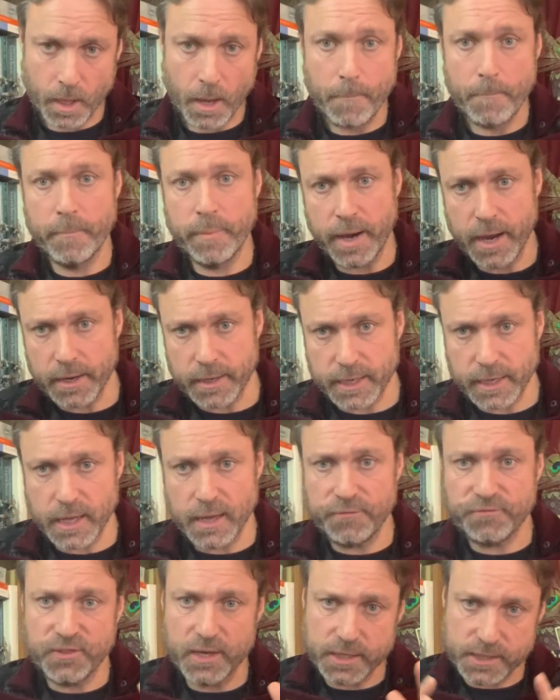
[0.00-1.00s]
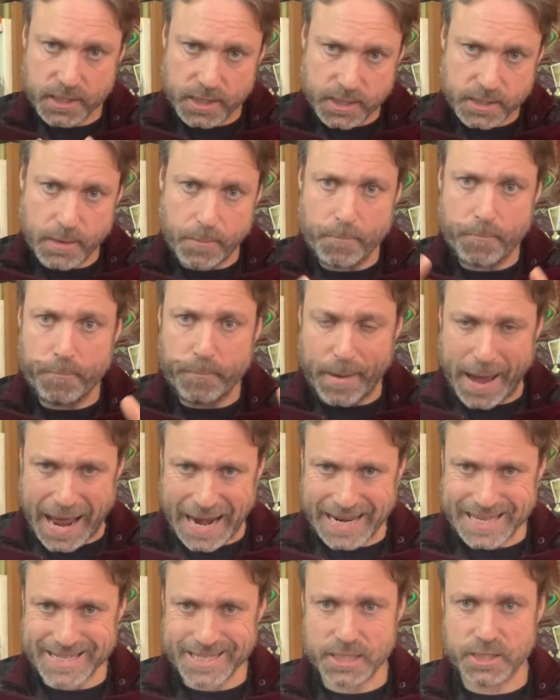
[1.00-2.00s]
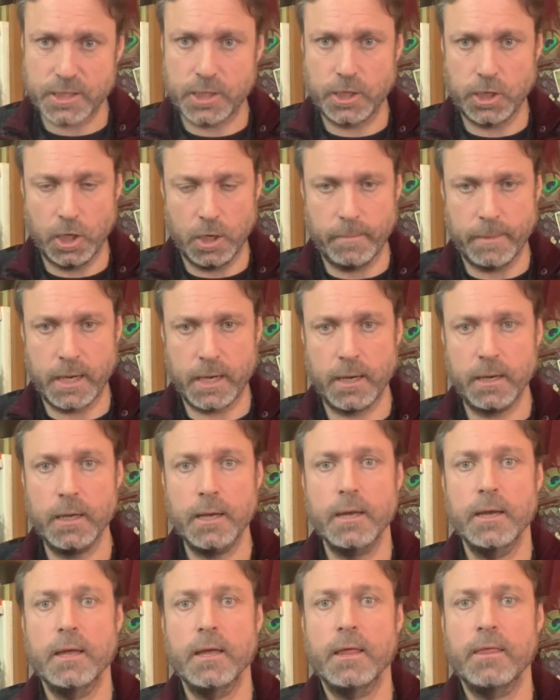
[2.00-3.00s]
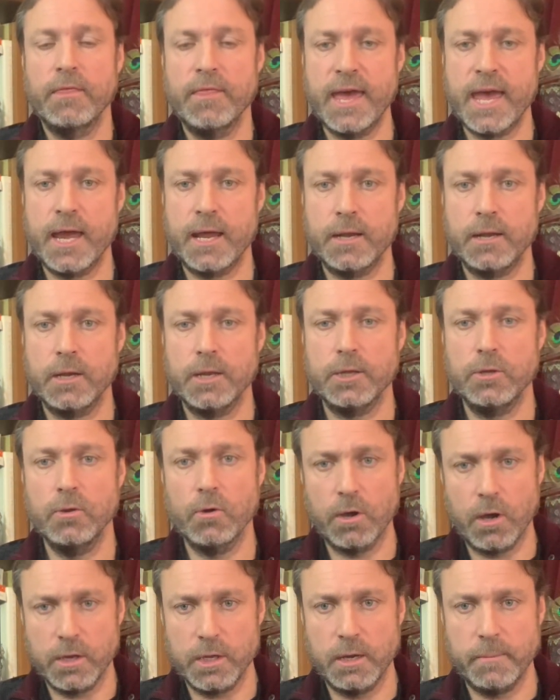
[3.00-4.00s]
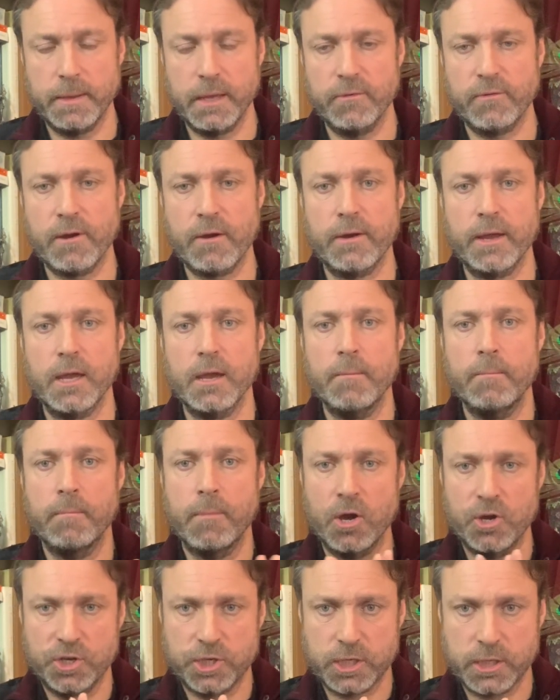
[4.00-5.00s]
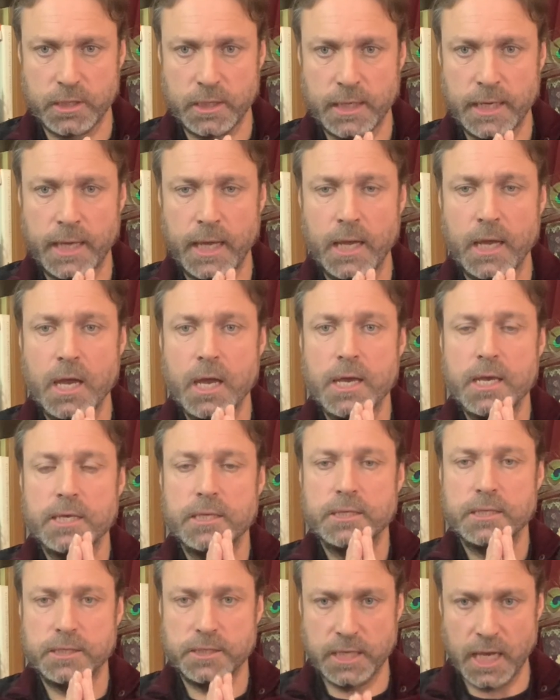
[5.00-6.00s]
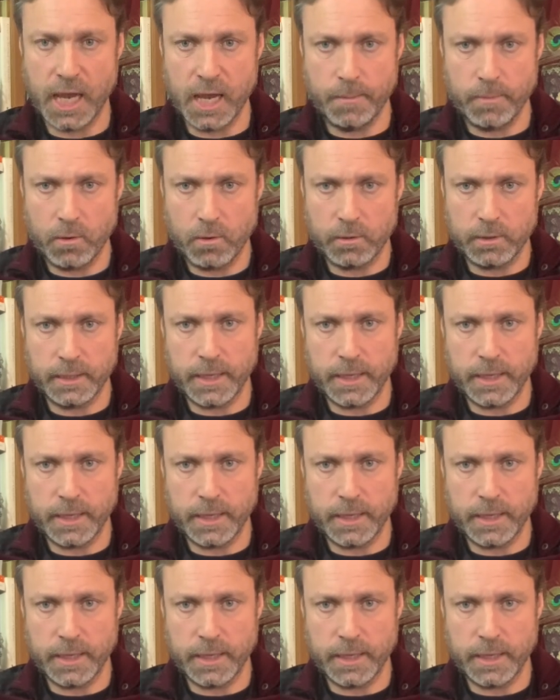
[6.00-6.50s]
But if this is a balanced humour, then you're going to be very emotionally stable.